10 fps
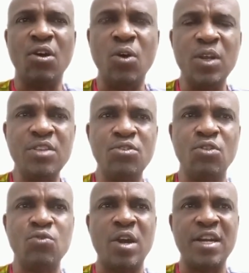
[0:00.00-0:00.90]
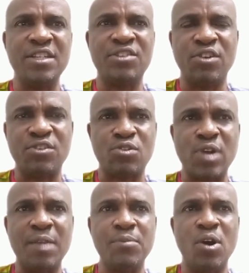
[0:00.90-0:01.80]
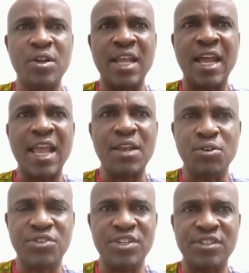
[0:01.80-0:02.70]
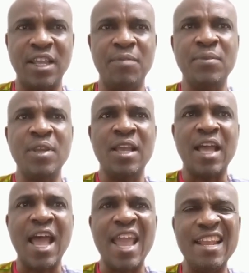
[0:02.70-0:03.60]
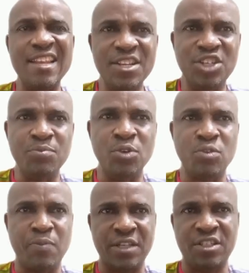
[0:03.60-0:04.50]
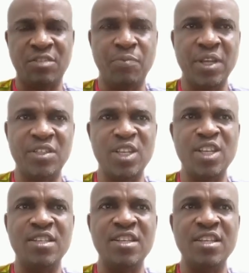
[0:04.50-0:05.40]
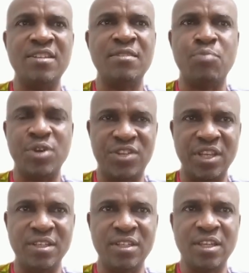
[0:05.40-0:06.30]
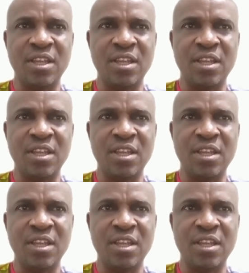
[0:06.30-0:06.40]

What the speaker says: Only those who already subscribe on their ecosystem are eligible to participate in this presale.